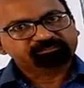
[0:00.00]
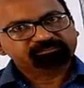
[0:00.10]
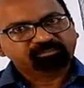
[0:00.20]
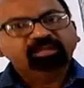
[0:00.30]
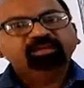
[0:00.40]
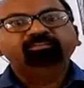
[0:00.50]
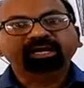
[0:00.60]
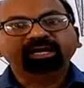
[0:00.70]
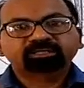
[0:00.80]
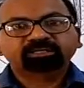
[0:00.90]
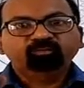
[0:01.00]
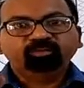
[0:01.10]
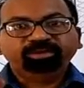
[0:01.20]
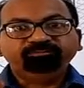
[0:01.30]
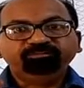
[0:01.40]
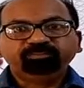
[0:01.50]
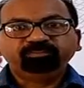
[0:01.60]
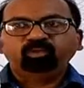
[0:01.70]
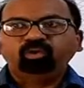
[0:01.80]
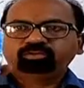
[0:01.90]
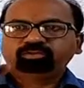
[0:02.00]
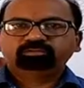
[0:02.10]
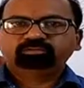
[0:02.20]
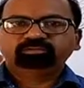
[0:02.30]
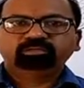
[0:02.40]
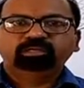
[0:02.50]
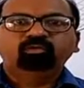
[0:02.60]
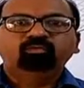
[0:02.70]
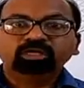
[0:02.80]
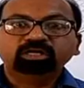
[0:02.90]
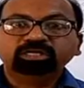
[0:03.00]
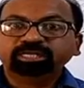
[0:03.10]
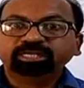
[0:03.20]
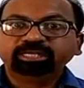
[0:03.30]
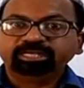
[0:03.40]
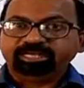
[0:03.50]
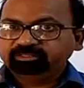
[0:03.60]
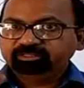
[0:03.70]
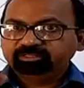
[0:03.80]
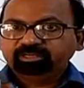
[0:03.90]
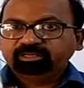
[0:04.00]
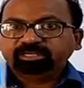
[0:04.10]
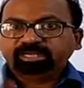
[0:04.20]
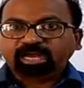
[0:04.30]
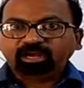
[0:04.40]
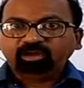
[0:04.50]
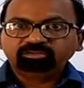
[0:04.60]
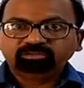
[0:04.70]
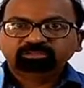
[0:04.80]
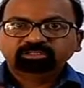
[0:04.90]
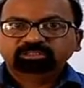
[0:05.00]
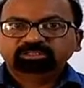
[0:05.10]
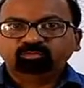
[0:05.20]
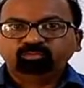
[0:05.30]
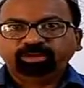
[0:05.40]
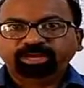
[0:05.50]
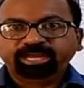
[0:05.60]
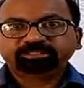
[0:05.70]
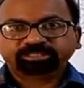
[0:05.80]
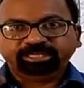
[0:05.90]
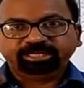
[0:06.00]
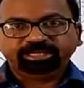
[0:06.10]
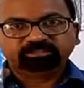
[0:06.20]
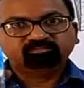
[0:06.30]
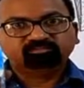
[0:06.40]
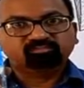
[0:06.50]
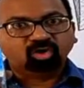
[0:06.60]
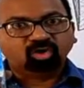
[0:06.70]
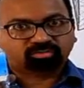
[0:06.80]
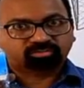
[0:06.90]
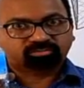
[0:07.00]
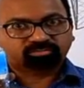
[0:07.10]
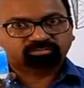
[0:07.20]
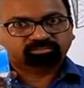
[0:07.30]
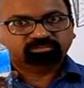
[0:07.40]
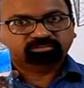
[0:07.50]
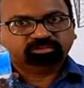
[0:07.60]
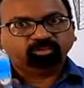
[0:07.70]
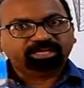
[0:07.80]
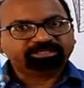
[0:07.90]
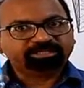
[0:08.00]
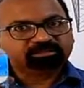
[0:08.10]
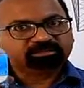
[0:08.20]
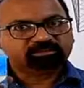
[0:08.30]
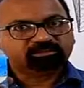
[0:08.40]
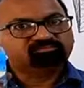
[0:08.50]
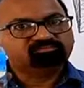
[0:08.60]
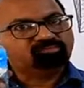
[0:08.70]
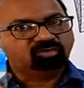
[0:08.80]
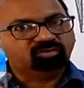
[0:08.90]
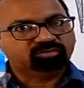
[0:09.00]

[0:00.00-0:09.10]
But when we pour water in it, now the weight is more. The weight is more.